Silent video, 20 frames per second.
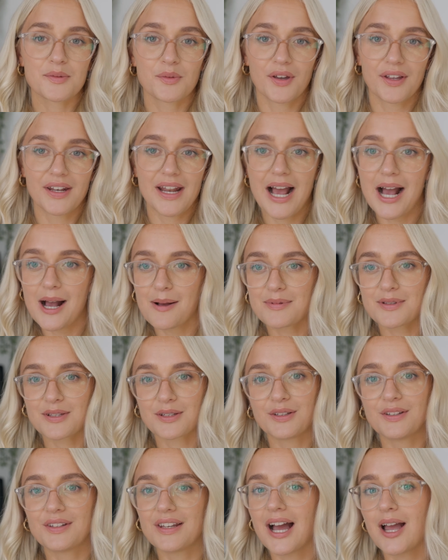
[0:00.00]
were an
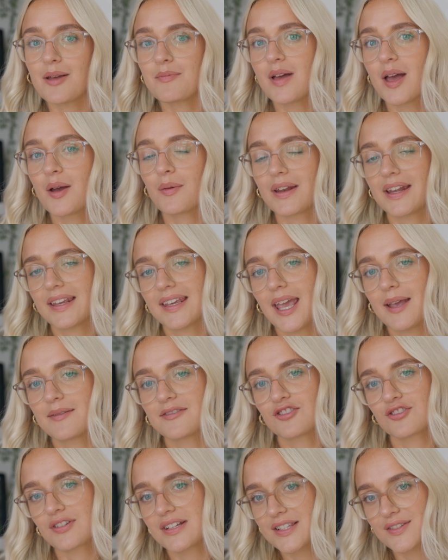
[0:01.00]
absolute nightmare when it came
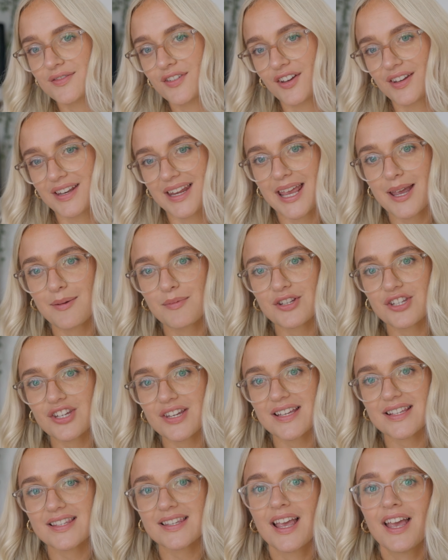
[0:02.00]
to transferring
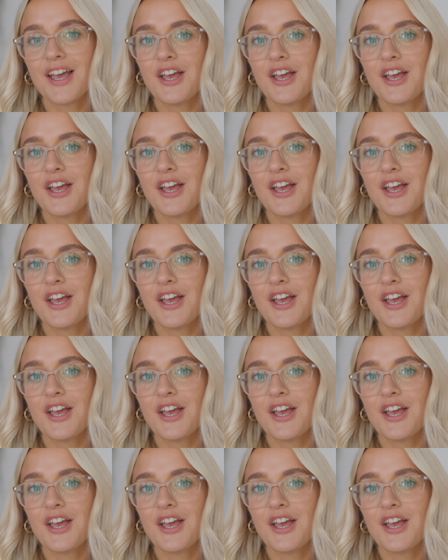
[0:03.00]
images.